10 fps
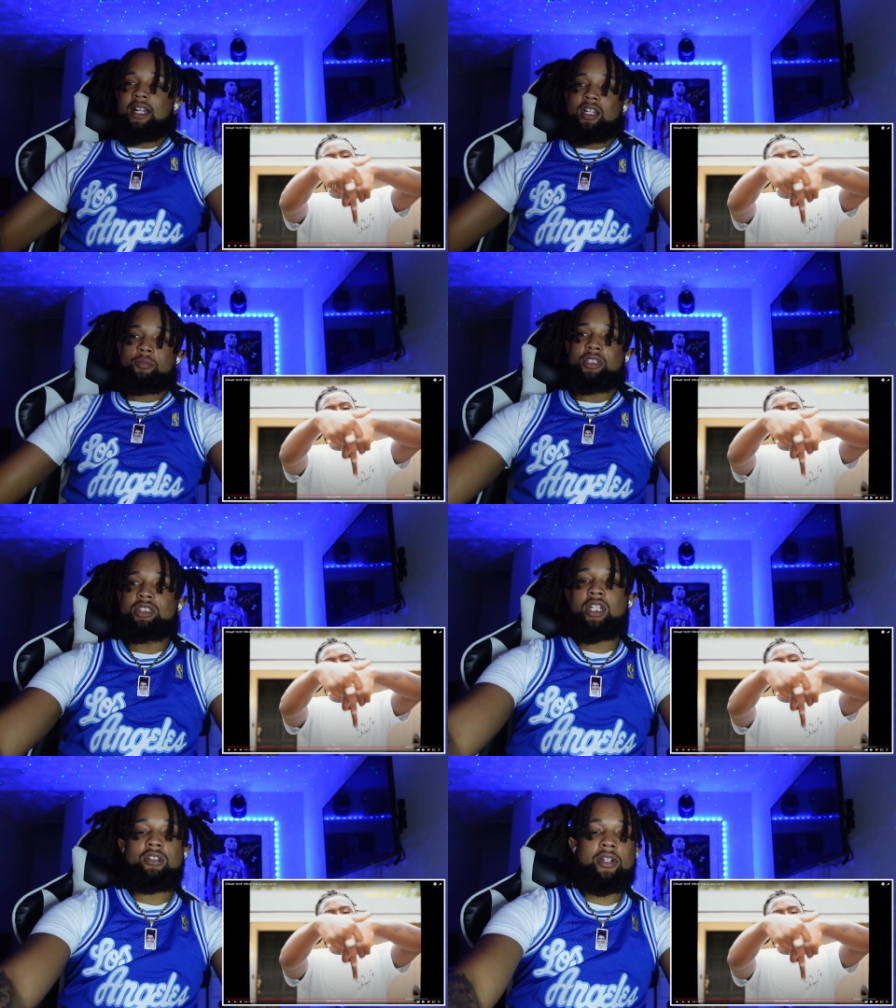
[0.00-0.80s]
gotta
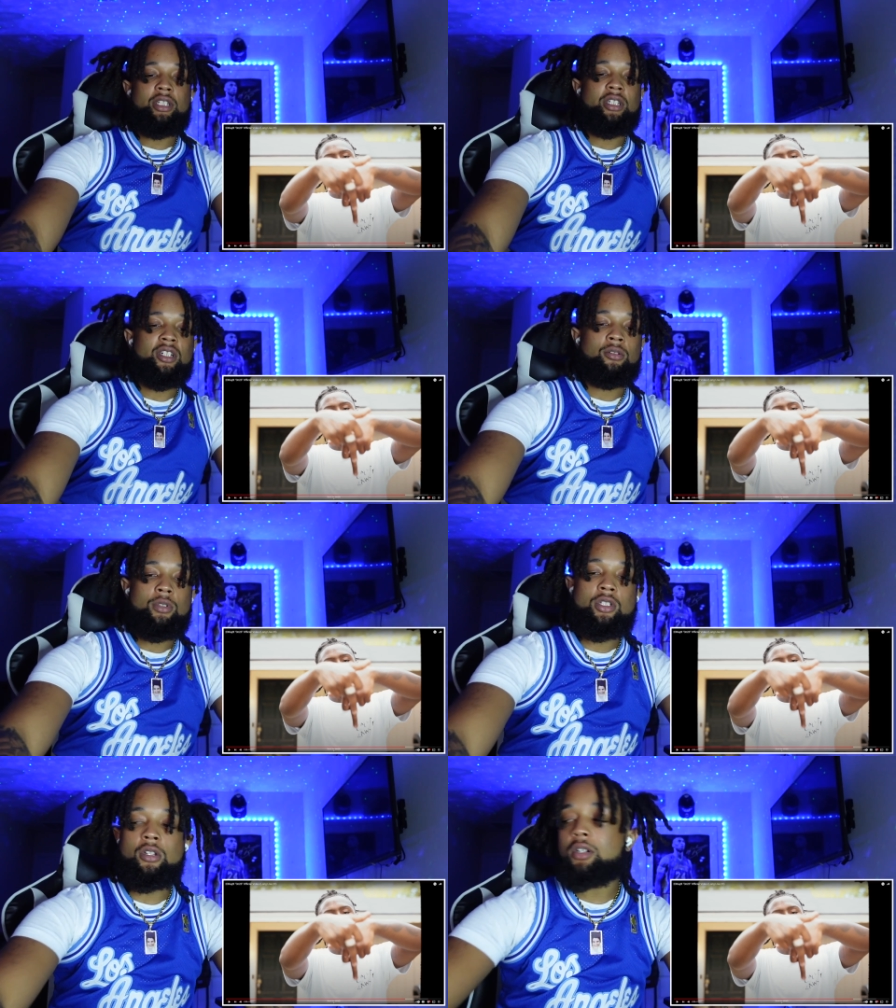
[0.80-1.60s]
be Jay right there.
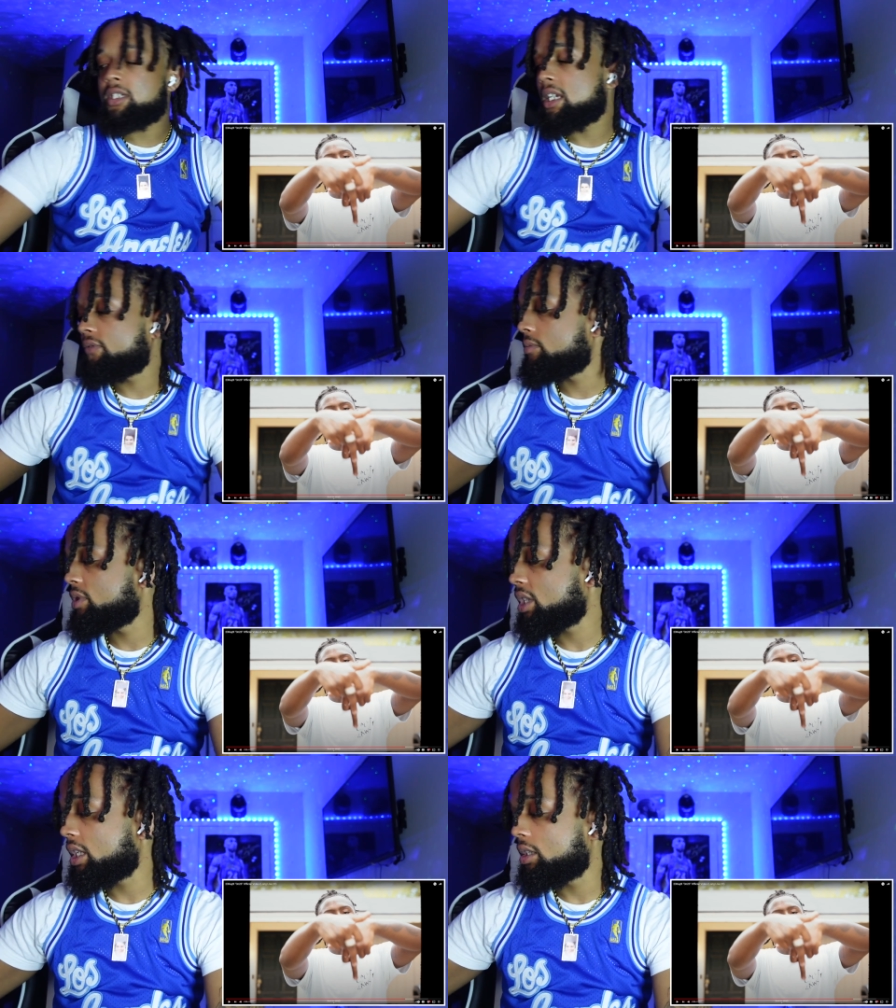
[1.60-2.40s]
What song is that
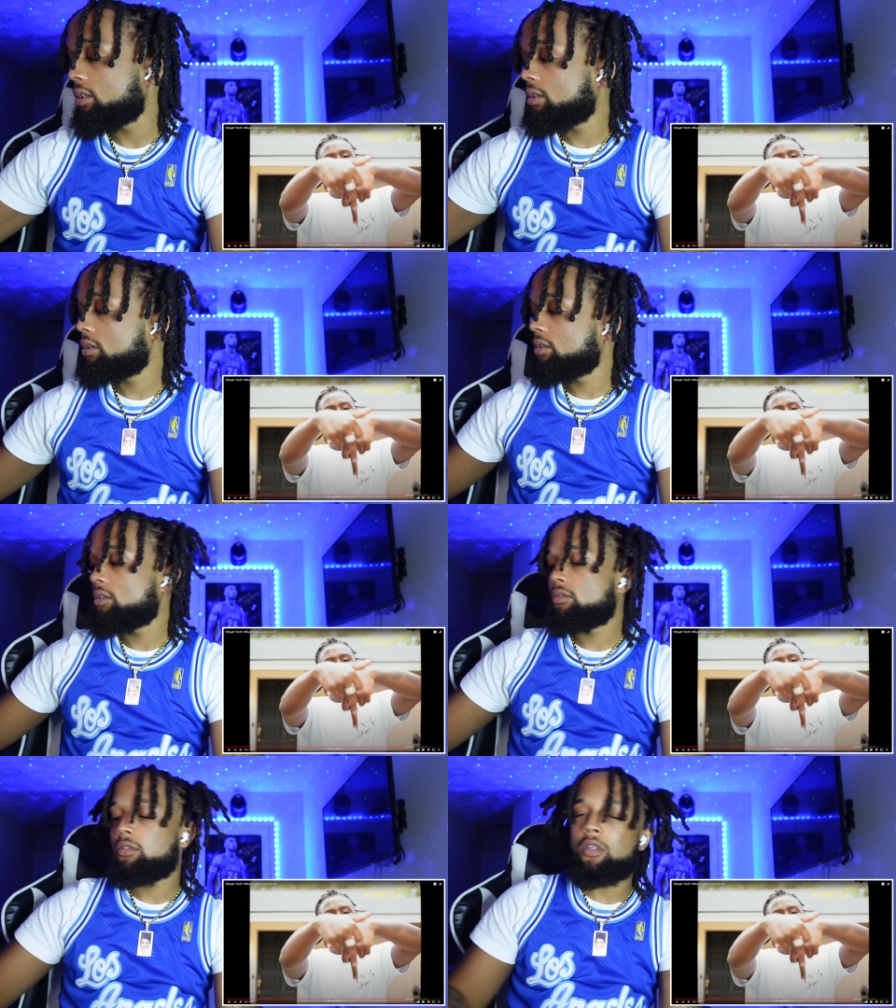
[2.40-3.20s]
from Jay?
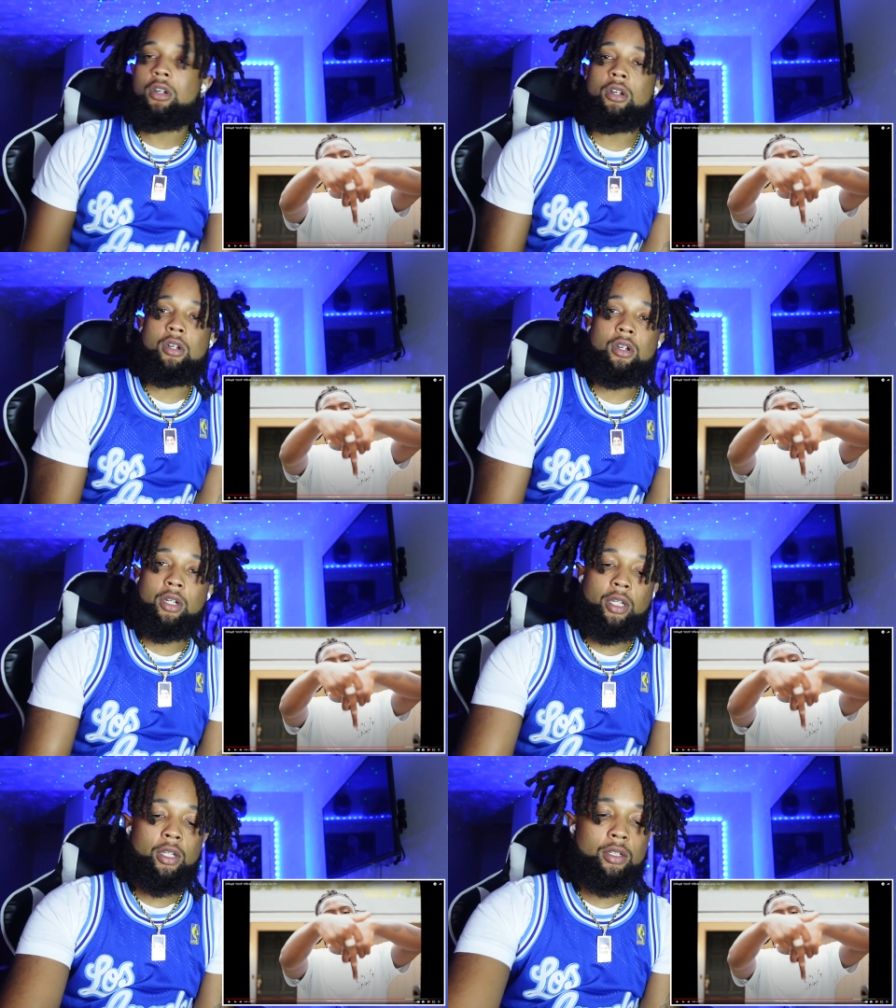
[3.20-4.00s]

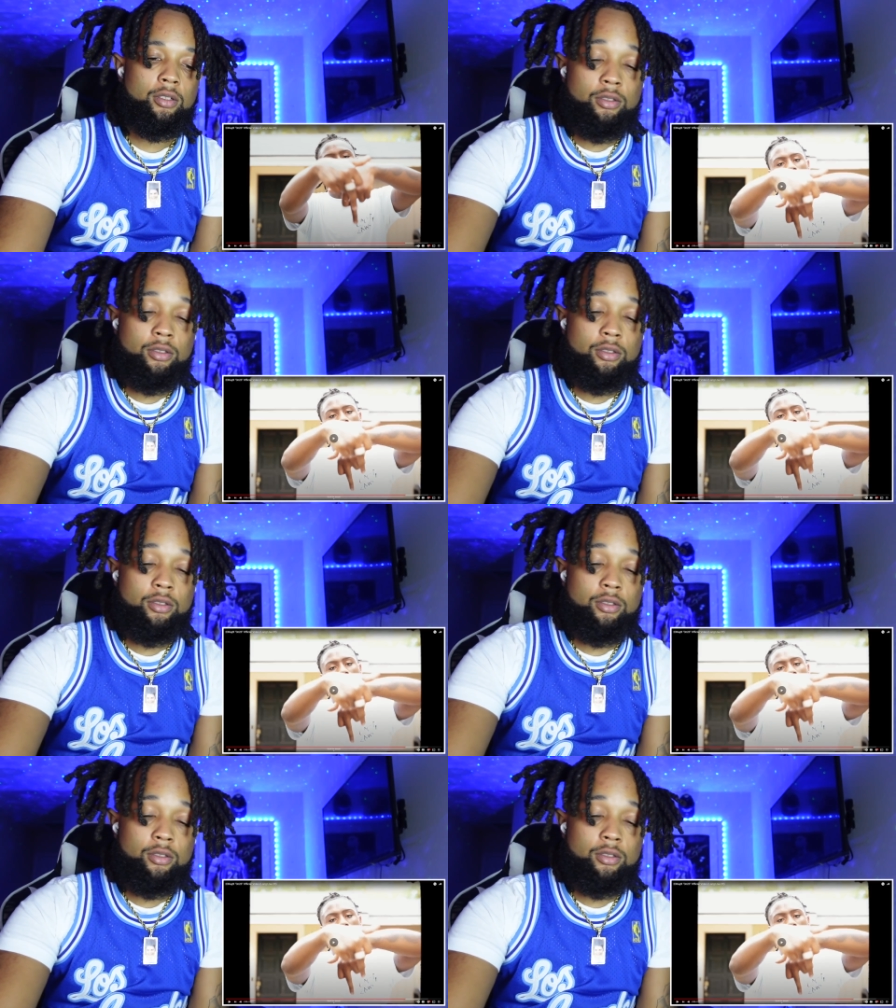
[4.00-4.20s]
Nah, gang.